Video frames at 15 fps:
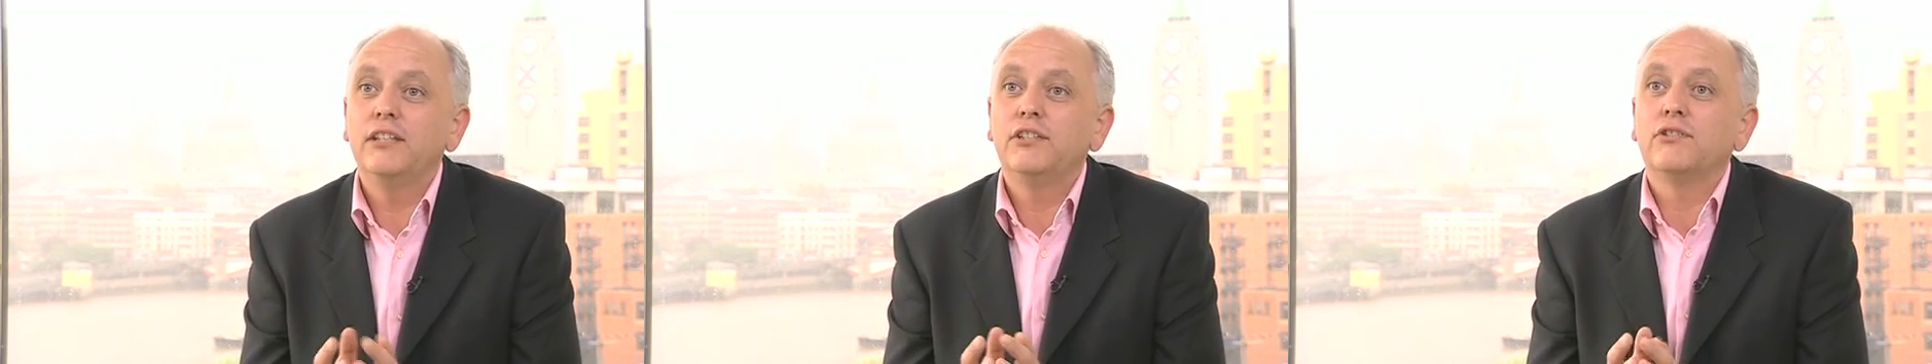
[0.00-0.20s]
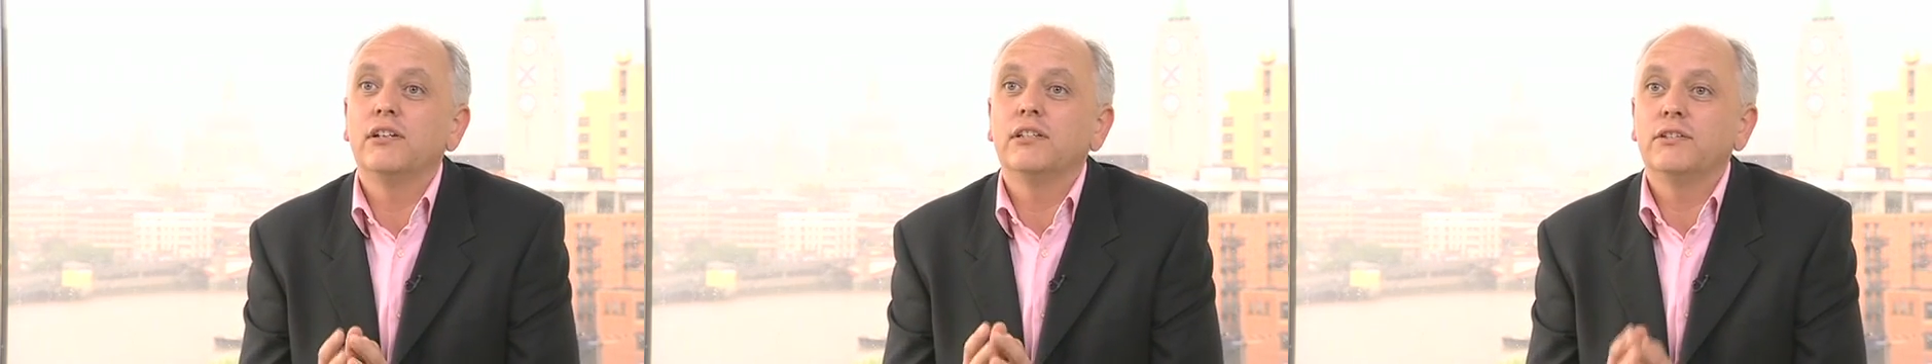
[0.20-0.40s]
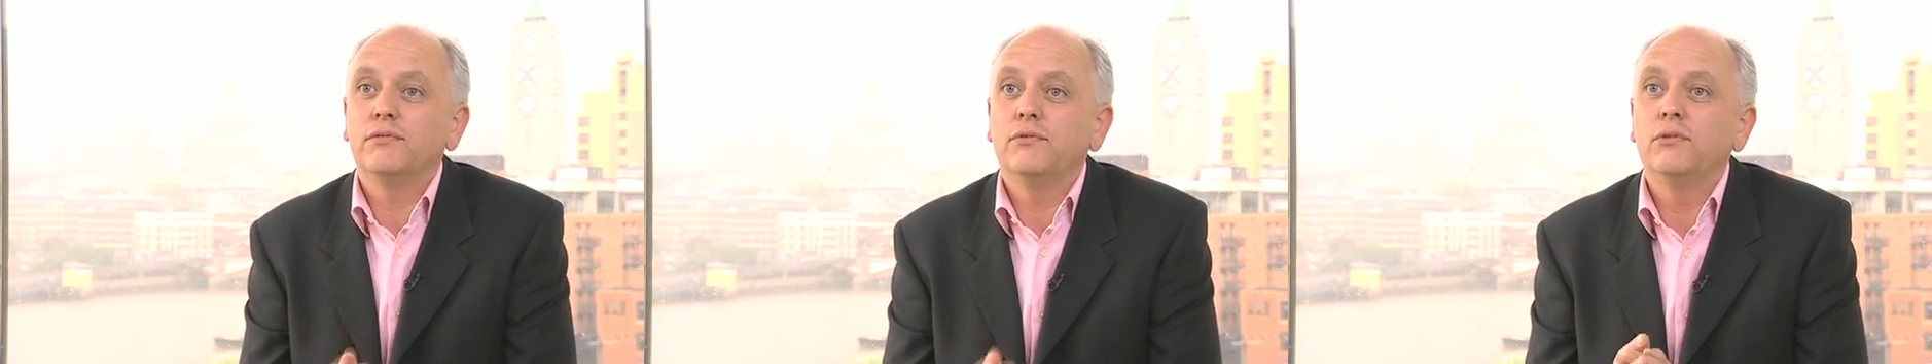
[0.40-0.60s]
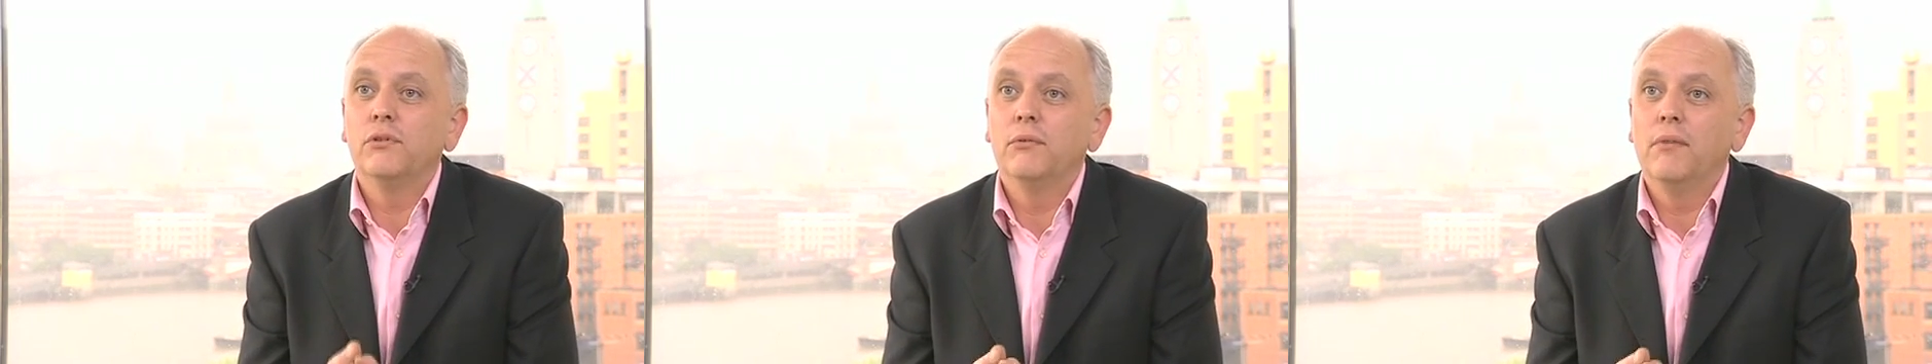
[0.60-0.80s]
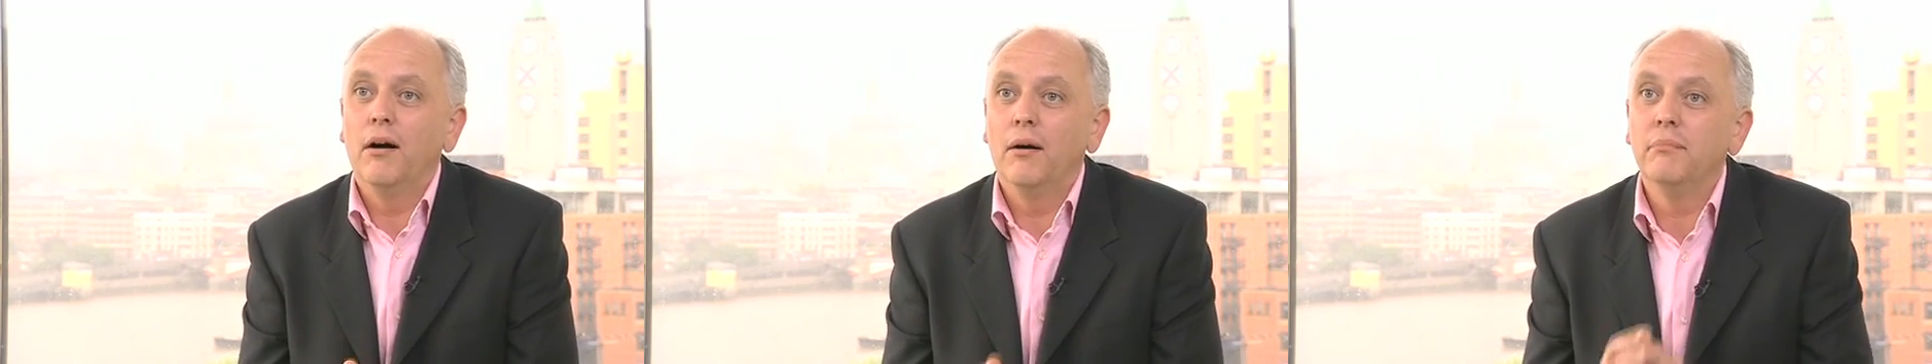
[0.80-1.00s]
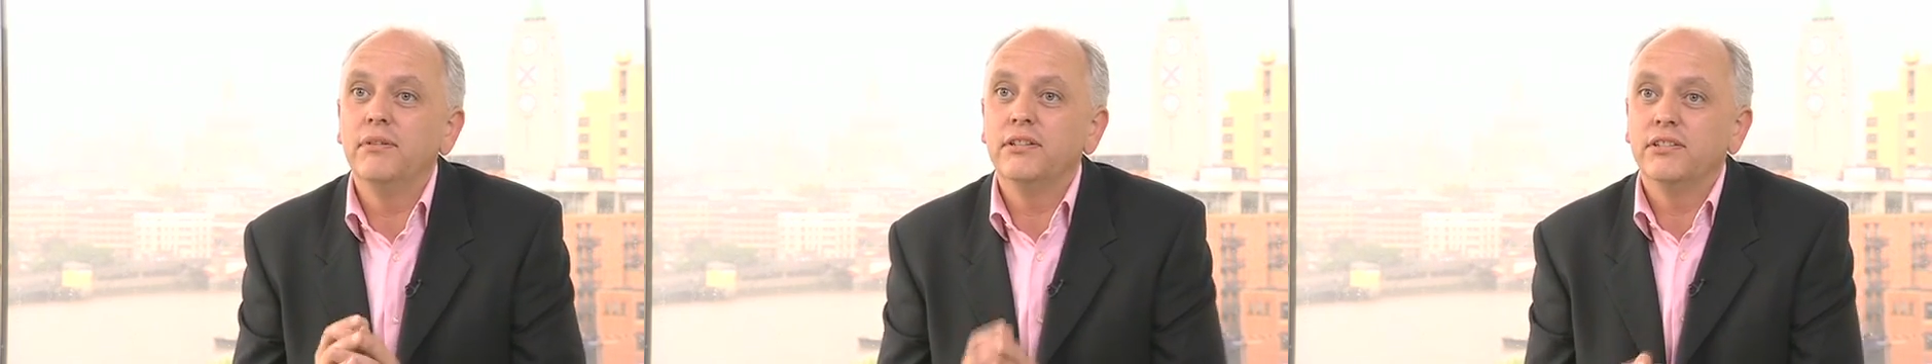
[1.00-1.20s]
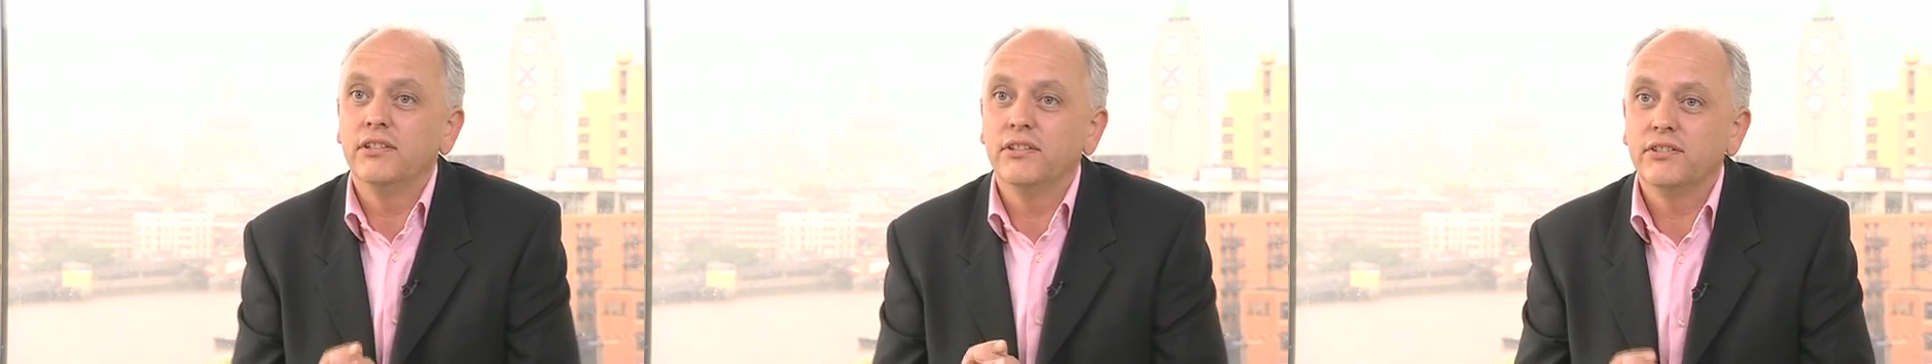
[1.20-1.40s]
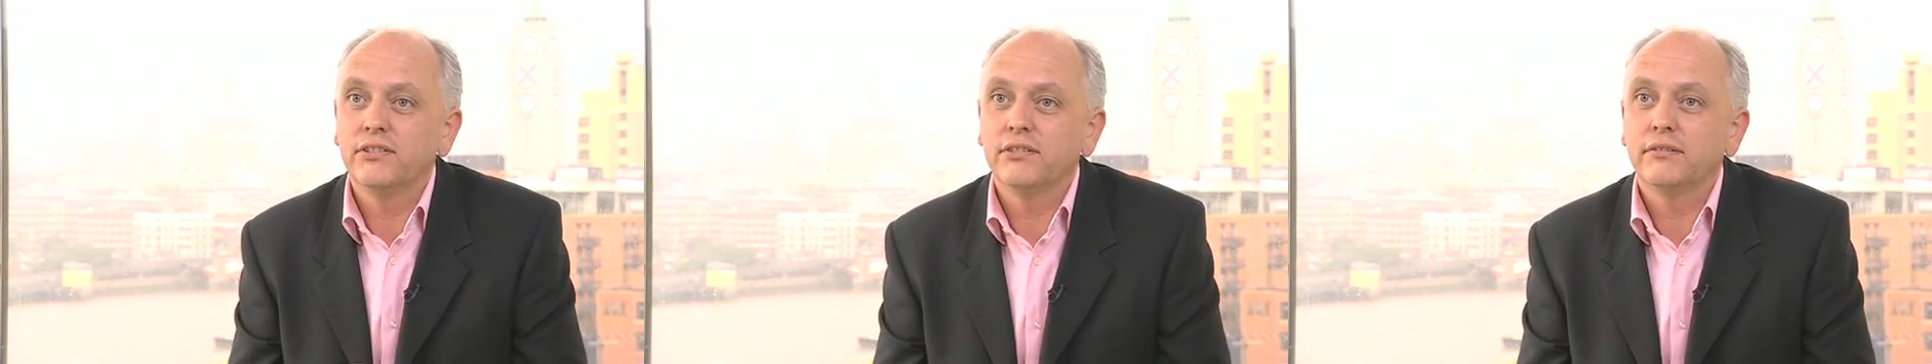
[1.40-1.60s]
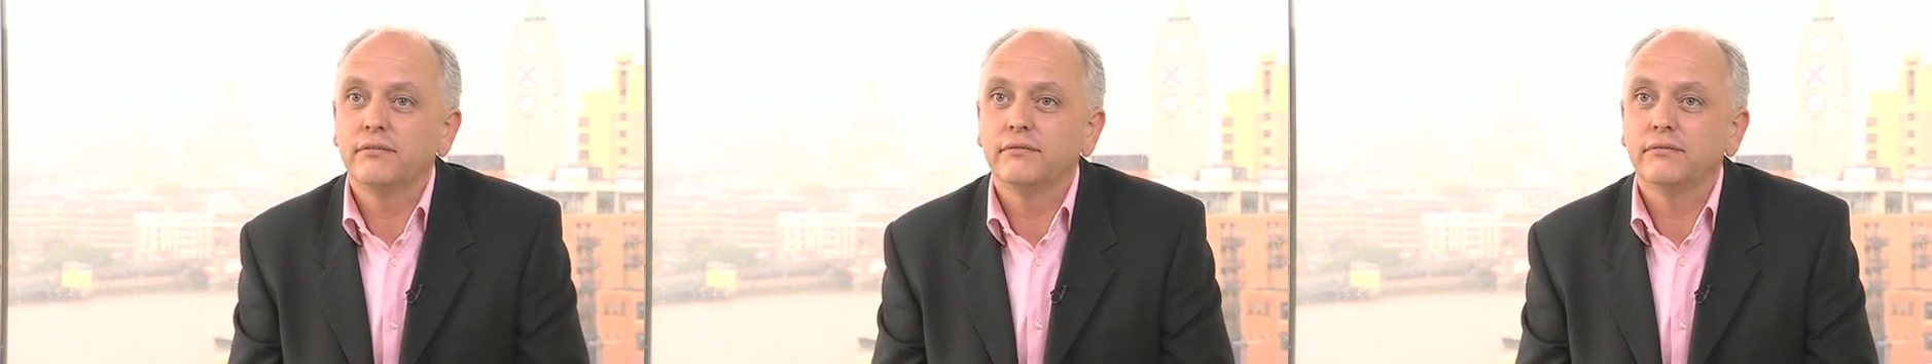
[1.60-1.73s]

transform our business.